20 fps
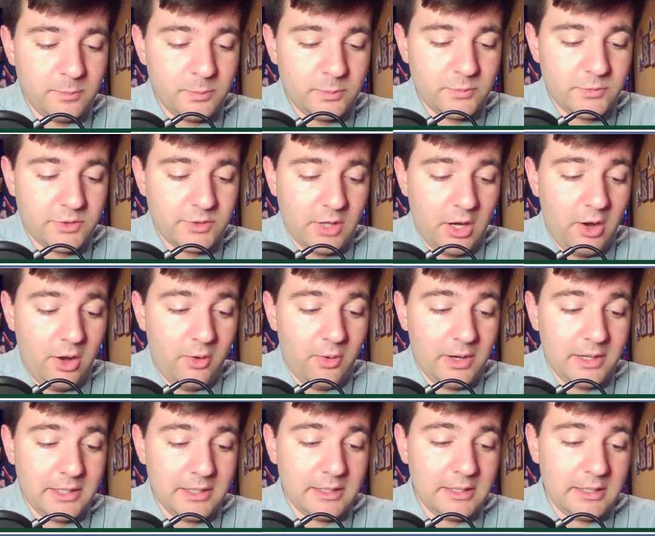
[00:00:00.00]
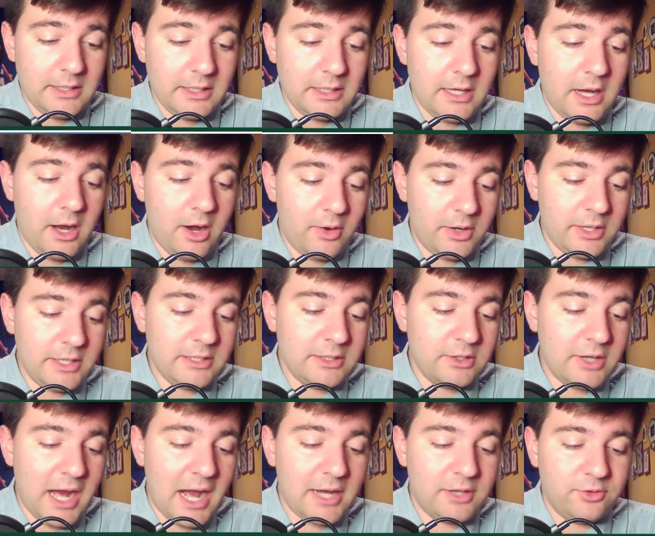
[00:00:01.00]
so, you know, you
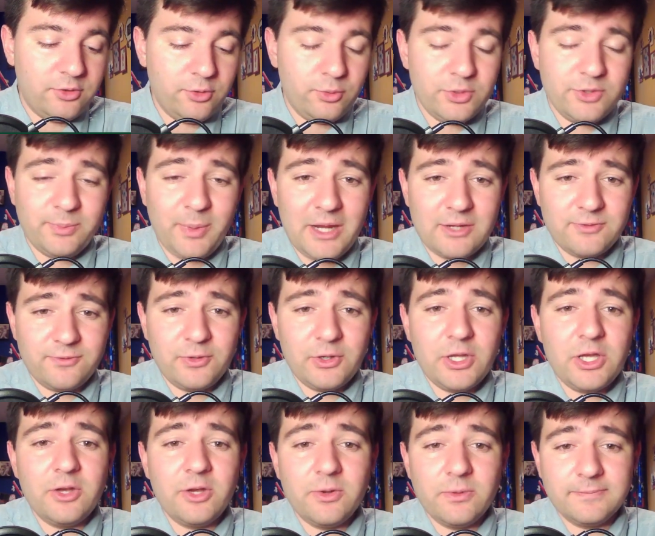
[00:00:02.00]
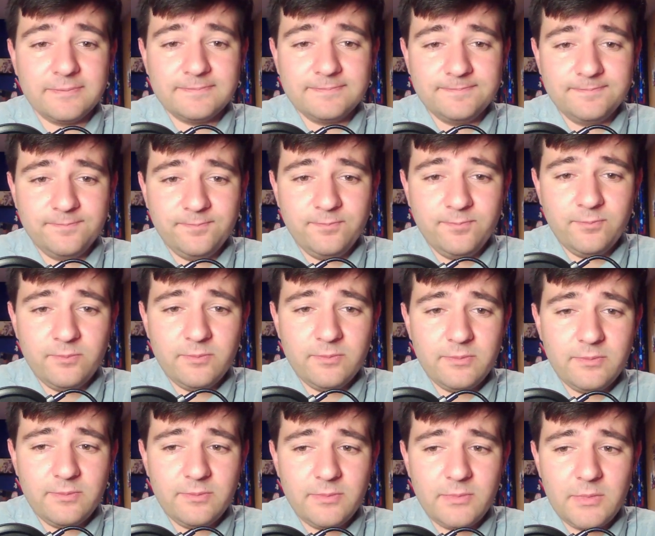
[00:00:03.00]
got to do what's best for you.
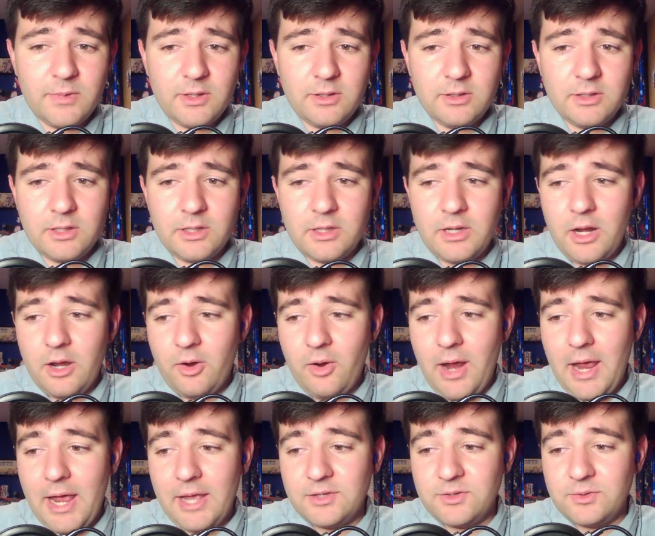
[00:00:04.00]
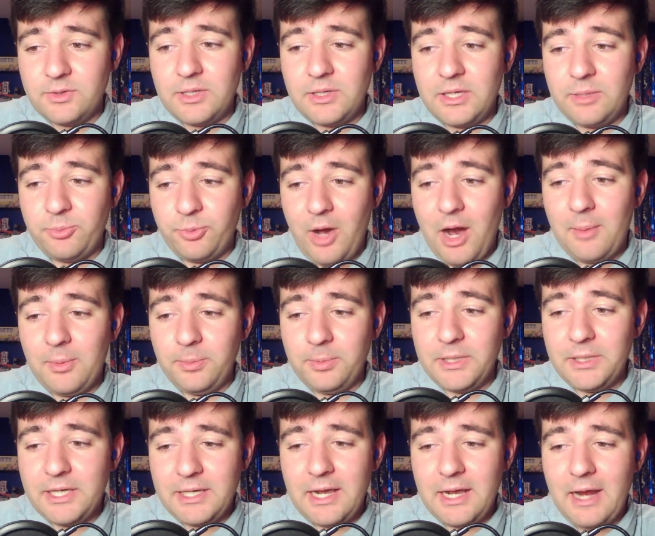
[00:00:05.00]
You know, as he
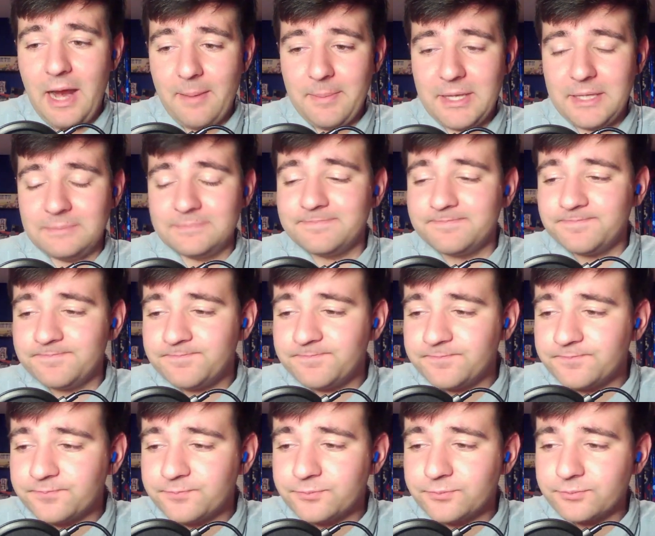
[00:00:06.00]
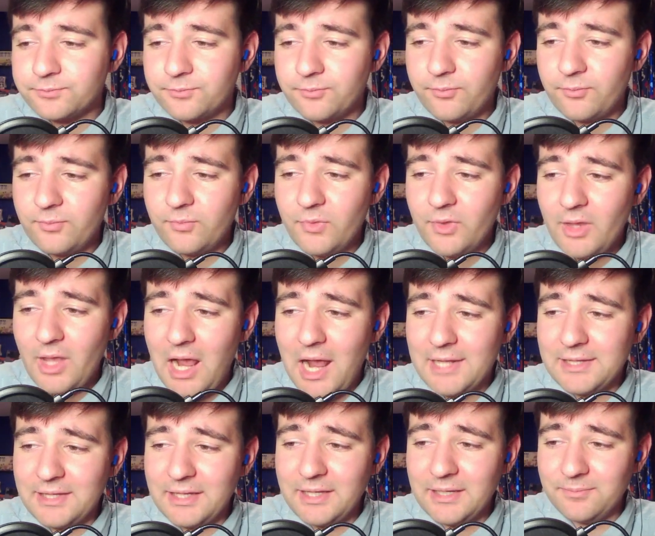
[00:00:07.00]
probably, I mean, I
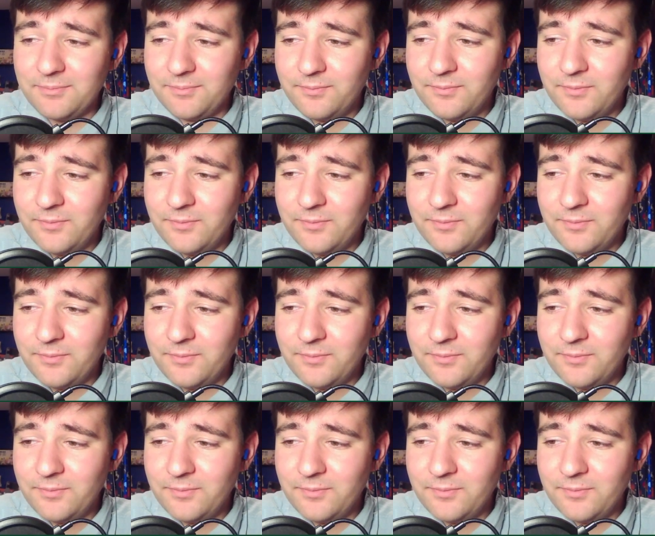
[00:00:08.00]
think